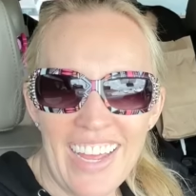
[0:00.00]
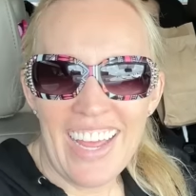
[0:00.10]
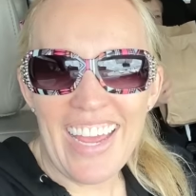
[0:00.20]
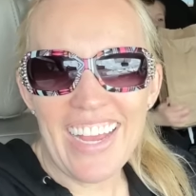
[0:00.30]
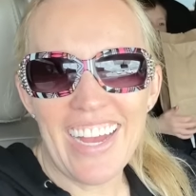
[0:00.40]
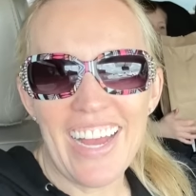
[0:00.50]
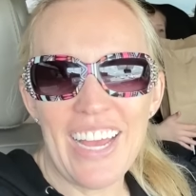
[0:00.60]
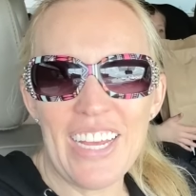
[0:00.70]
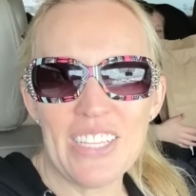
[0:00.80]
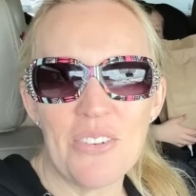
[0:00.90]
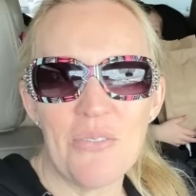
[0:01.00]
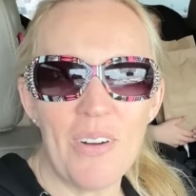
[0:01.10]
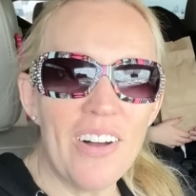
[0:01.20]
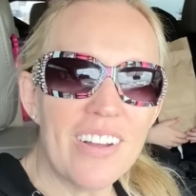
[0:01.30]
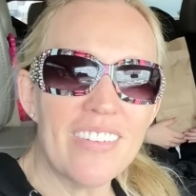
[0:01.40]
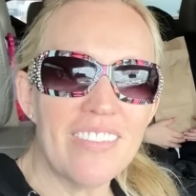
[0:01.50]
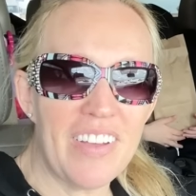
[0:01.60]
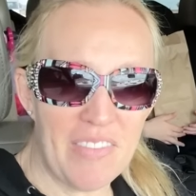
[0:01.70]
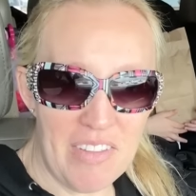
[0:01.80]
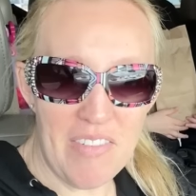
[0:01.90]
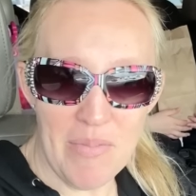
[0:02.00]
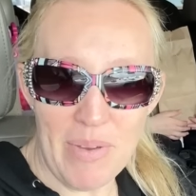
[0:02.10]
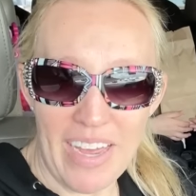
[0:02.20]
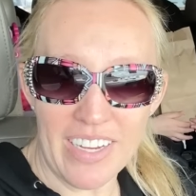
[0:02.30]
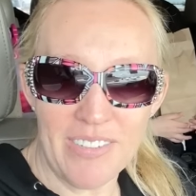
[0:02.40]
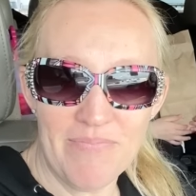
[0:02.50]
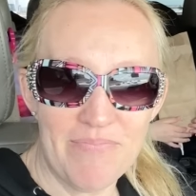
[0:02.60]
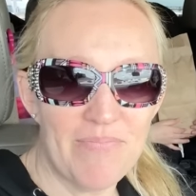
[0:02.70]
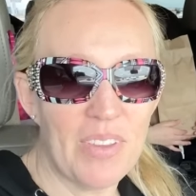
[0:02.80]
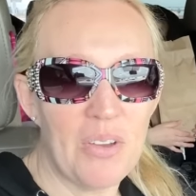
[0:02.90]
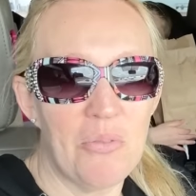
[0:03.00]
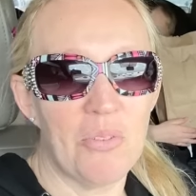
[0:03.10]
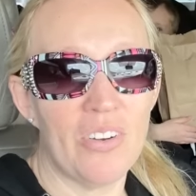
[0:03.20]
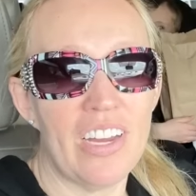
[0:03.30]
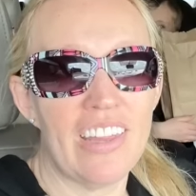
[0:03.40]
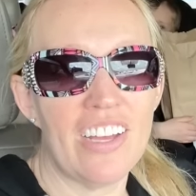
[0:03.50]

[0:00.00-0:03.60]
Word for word: Pack. Hey guys, welcome to Family Fun Pack. We're in the